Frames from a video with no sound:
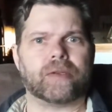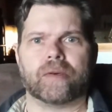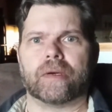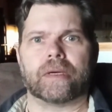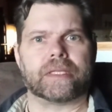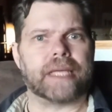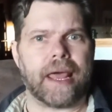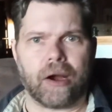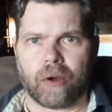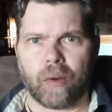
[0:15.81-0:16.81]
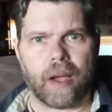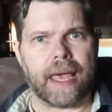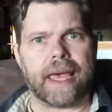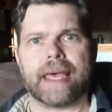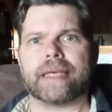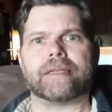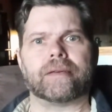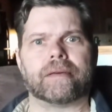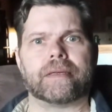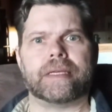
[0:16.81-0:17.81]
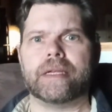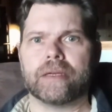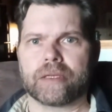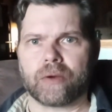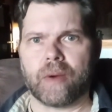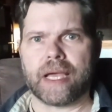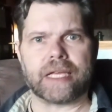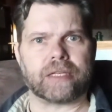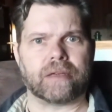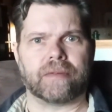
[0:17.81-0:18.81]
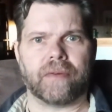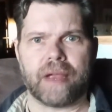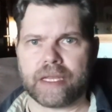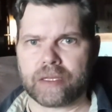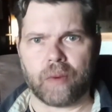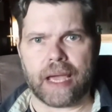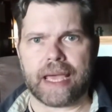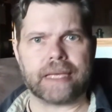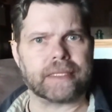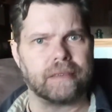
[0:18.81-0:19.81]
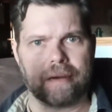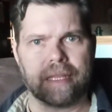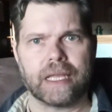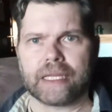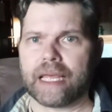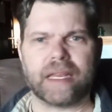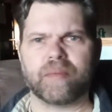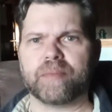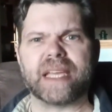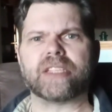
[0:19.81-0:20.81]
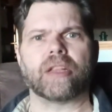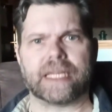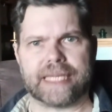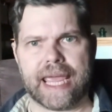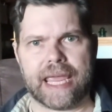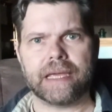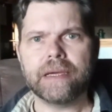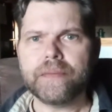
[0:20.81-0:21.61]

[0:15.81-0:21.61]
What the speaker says: or SATURQuest or TiersQuest or PhraseQuest or like that based on the day,